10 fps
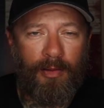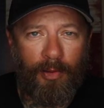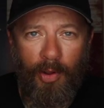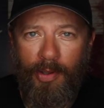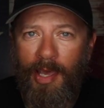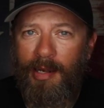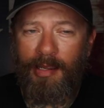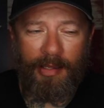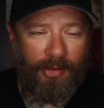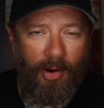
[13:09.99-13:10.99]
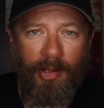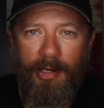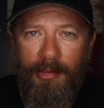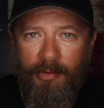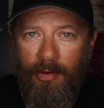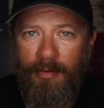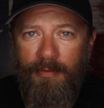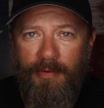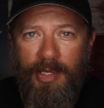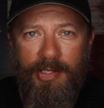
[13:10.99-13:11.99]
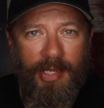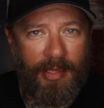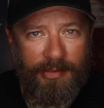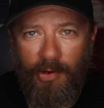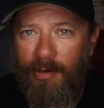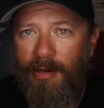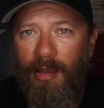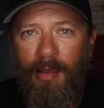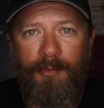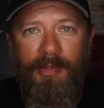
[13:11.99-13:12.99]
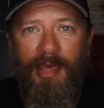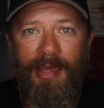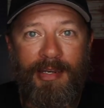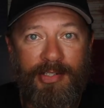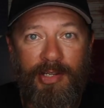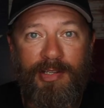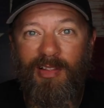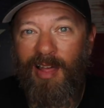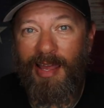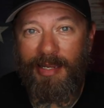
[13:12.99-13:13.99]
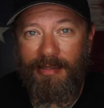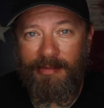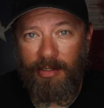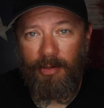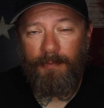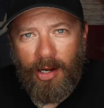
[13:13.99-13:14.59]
locating and targeting certain fish at certain times, and it's just a lot easier.